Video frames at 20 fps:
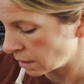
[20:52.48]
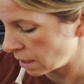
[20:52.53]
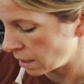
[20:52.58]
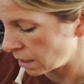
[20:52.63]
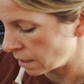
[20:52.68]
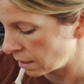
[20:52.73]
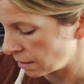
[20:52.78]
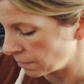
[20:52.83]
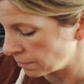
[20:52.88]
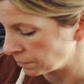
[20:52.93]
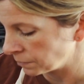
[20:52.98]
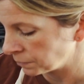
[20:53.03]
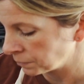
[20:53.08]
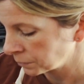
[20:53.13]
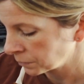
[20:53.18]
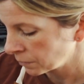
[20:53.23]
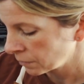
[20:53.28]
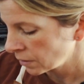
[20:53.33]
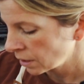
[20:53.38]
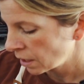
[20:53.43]
I'm
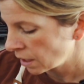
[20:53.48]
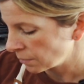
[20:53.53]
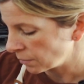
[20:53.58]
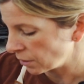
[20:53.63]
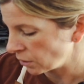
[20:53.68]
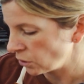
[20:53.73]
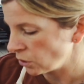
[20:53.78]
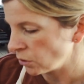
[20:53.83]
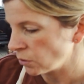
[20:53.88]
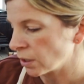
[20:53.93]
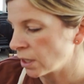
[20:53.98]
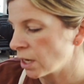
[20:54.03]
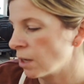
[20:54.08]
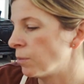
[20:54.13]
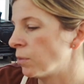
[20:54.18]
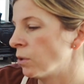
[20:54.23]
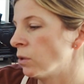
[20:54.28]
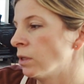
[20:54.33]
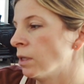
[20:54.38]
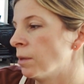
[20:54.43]
gonna do a
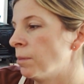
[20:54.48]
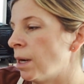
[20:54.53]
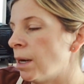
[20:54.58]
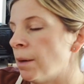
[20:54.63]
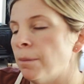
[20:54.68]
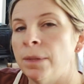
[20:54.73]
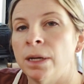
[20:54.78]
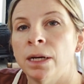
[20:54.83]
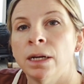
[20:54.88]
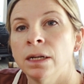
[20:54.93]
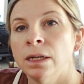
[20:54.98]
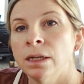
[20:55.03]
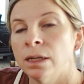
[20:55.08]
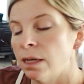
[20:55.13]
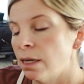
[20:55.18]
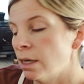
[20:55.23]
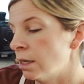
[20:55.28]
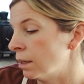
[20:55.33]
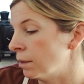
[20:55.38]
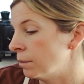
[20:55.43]
couple La
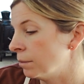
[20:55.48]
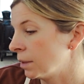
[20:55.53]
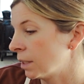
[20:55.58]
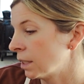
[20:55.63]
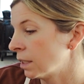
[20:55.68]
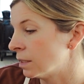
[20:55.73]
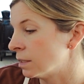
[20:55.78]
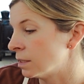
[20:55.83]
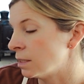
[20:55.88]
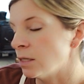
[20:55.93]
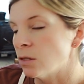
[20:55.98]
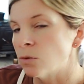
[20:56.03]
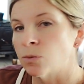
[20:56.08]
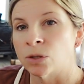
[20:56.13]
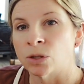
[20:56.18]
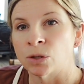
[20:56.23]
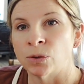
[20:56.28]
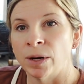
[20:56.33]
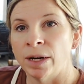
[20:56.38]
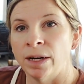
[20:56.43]
Bamba because these
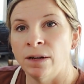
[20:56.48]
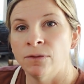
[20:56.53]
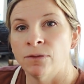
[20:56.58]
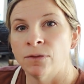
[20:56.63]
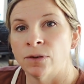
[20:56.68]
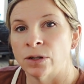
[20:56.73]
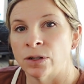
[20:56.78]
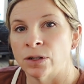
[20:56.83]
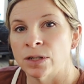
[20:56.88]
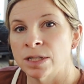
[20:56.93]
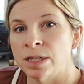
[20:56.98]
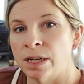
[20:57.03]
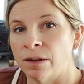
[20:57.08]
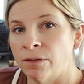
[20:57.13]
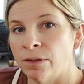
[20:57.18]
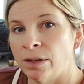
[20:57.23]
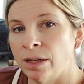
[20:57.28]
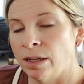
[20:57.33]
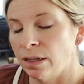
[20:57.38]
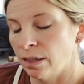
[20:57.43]
were great for
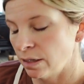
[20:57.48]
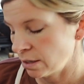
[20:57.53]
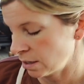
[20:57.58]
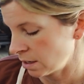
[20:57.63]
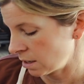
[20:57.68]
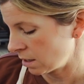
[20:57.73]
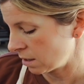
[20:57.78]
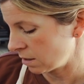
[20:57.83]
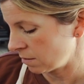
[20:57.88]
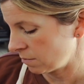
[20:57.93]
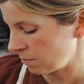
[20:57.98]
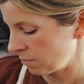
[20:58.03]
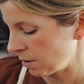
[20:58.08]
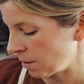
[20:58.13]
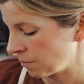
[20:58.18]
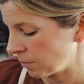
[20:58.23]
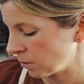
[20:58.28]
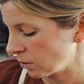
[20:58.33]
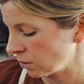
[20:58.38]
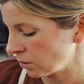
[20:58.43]
stuffing
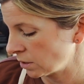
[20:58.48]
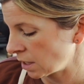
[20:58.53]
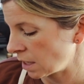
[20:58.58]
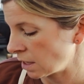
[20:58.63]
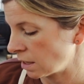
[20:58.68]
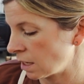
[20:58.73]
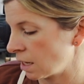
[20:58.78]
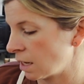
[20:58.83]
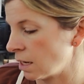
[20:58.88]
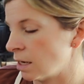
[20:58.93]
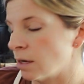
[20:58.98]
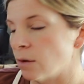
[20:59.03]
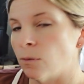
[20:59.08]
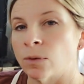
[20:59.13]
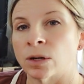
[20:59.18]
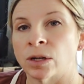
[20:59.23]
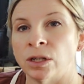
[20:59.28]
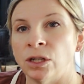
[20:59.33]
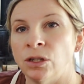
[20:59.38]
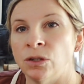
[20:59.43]
peppers. And then
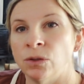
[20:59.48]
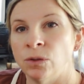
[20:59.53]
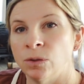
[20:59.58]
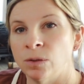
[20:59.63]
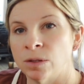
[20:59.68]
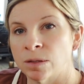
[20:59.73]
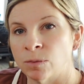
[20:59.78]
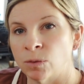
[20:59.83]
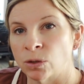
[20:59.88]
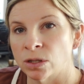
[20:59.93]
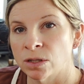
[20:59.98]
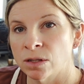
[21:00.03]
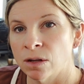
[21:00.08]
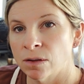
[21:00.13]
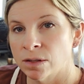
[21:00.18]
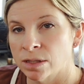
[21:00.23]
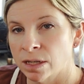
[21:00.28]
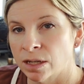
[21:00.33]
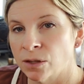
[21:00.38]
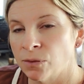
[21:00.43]
we're gonna do some more
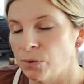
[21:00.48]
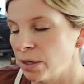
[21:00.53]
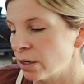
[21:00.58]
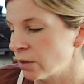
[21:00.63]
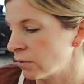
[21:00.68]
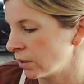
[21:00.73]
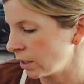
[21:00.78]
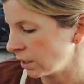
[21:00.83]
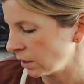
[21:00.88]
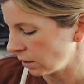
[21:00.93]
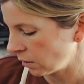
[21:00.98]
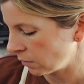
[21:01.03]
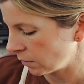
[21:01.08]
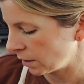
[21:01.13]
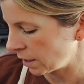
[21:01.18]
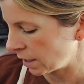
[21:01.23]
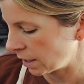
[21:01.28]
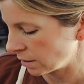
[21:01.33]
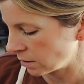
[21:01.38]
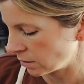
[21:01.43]
salsa because we are running low on
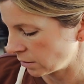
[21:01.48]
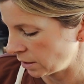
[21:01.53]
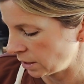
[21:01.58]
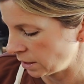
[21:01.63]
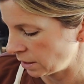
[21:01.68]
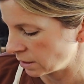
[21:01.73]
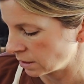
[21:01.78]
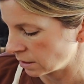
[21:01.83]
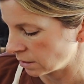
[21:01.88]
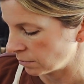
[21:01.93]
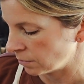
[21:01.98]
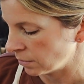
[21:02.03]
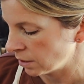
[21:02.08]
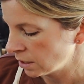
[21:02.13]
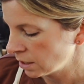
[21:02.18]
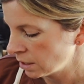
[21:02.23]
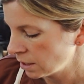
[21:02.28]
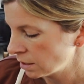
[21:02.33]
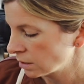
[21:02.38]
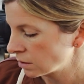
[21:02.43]
that. So I need some
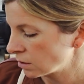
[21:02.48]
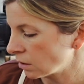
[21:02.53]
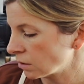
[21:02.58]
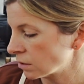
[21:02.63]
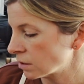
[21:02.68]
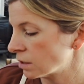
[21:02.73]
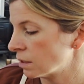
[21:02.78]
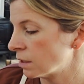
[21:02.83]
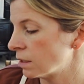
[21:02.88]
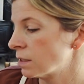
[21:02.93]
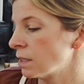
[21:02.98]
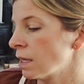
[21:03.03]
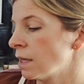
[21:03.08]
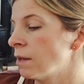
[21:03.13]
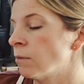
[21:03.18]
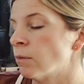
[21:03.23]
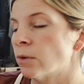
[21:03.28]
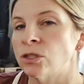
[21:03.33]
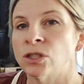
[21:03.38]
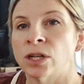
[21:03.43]
salsas, and
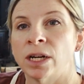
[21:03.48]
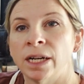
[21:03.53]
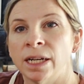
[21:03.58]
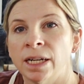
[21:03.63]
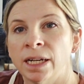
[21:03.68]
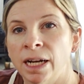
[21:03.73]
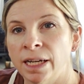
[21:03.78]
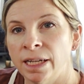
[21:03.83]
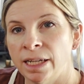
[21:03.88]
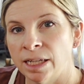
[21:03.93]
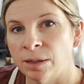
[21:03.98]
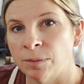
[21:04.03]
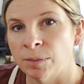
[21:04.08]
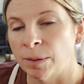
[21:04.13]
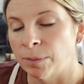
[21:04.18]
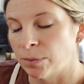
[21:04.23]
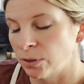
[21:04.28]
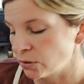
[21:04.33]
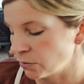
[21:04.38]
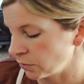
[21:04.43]
then we're trying cayenne
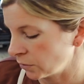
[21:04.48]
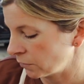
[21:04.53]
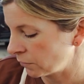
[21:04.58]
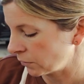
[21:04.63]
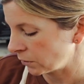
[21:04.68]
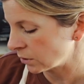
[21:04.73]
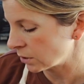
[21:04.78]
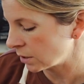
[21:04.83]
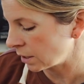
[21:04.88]
peppers for the first